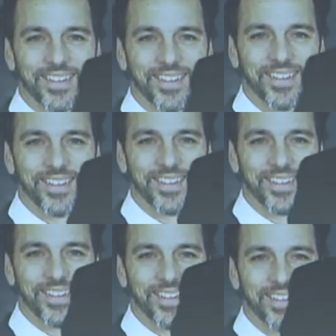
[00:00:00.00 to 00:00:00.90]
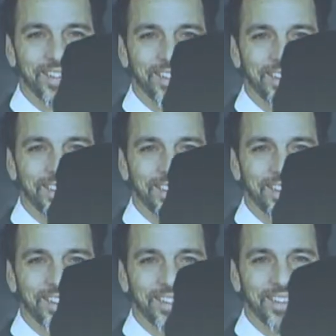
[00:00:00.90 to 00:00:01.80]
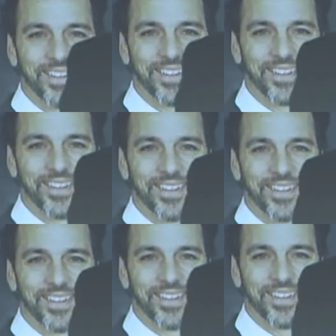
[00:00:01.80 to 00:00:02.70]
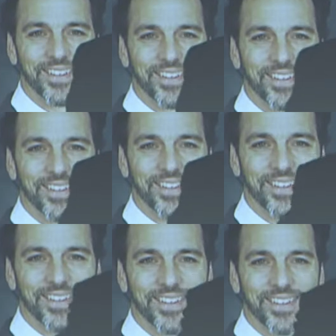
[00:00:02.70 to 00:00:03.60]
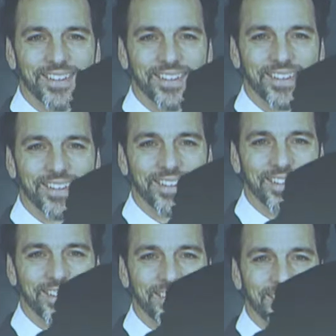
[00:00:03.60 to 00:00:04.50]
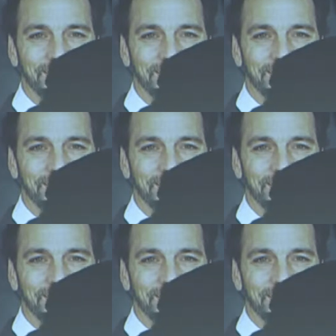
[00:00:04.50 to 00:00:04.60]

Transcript: voice that you hear uh, at uh, weekday mornings at about 6.30 in the